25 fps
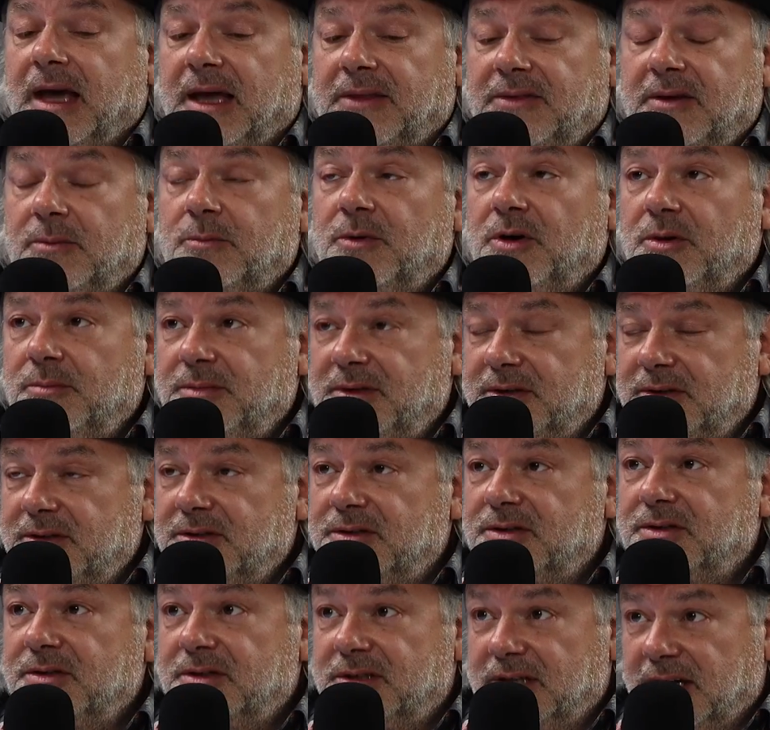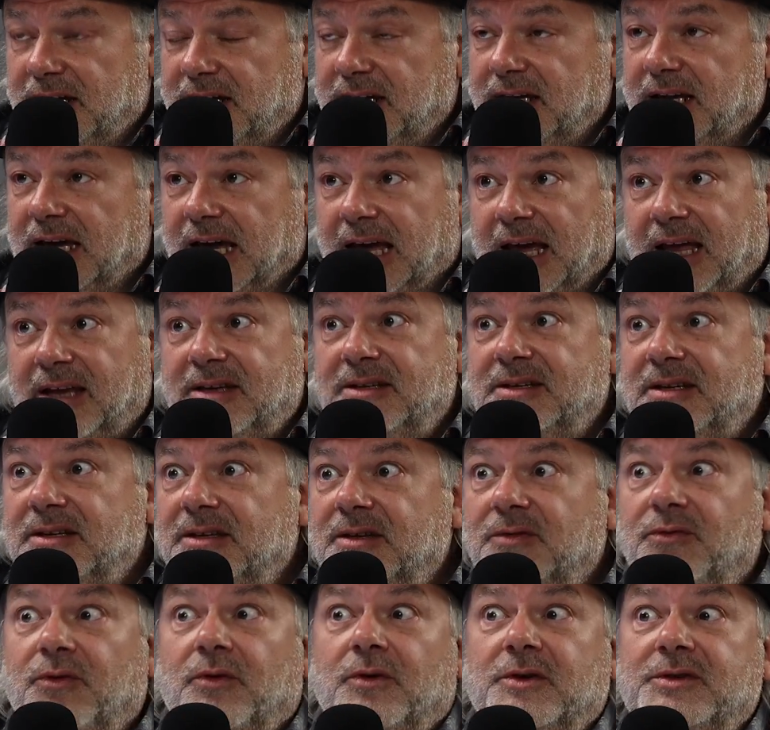at the moment, today, and
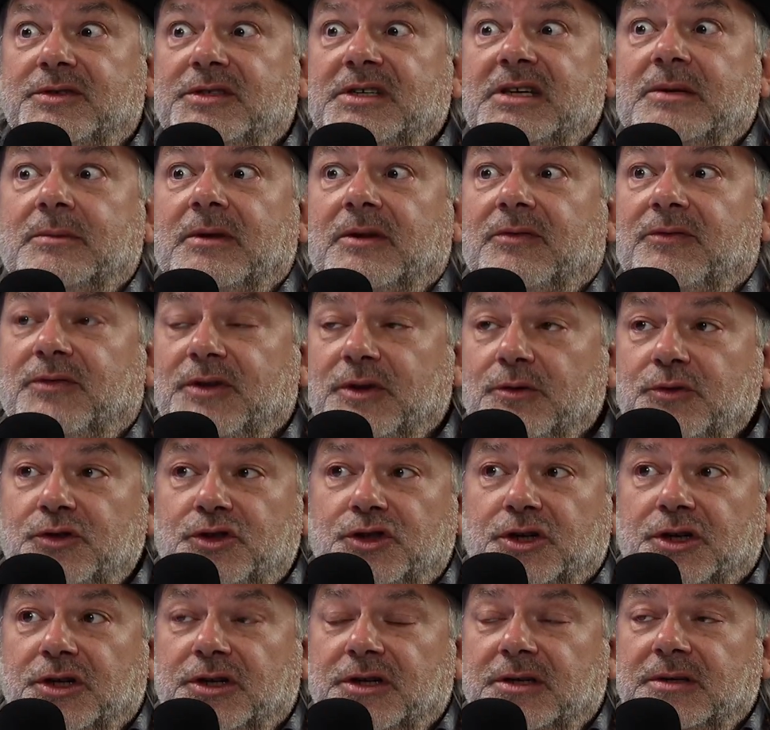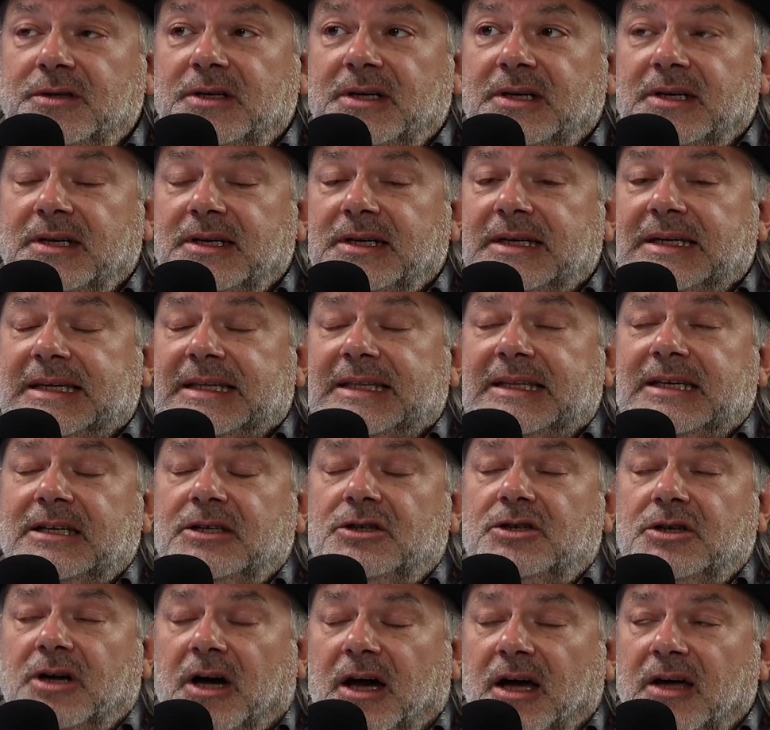in the foreseeable future, the
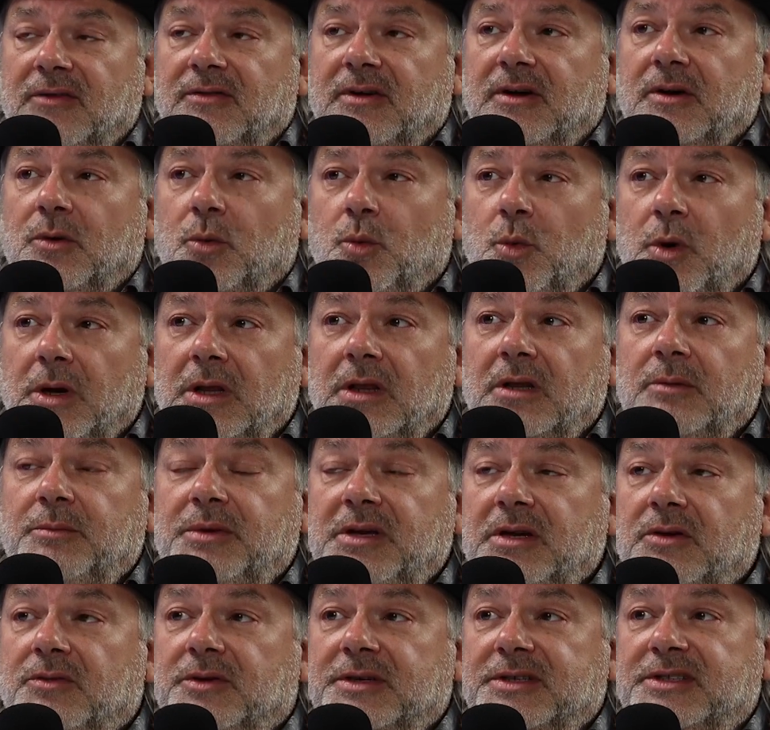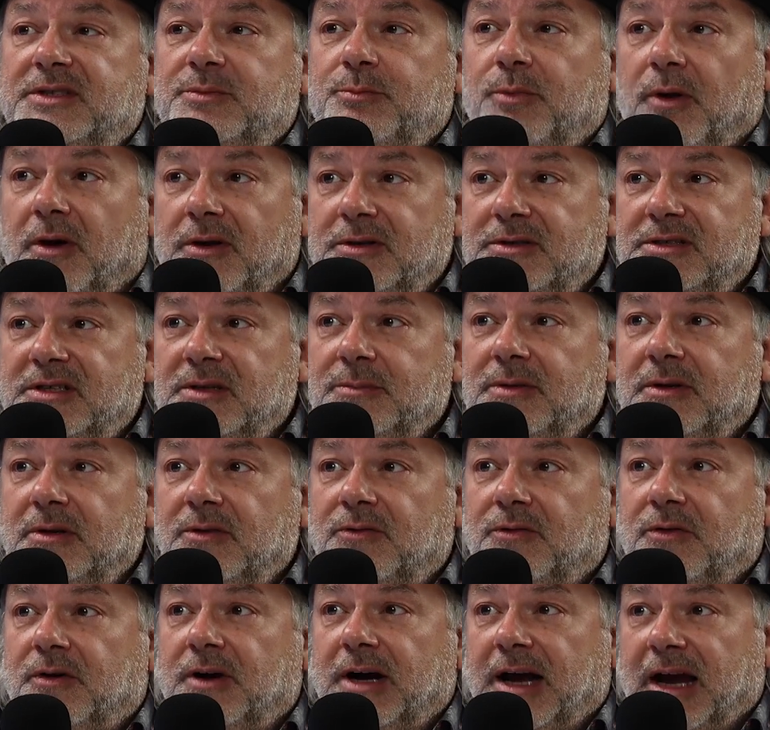driver will be
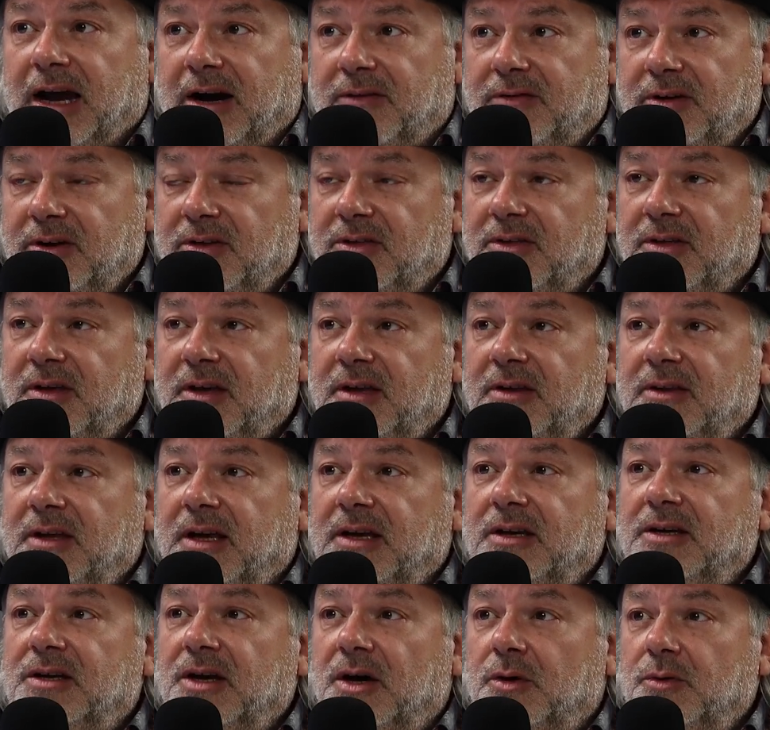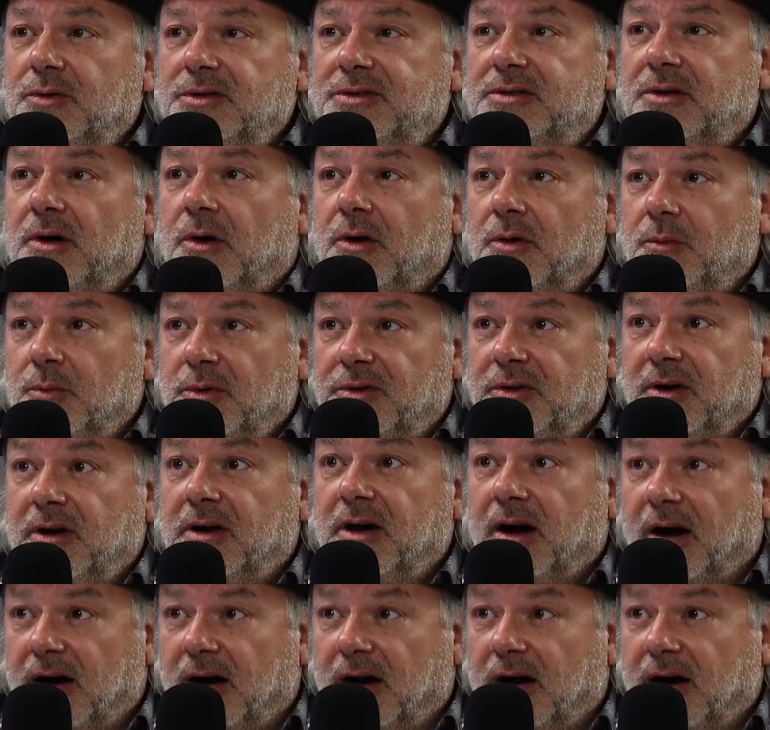responsible for everything that goes on with the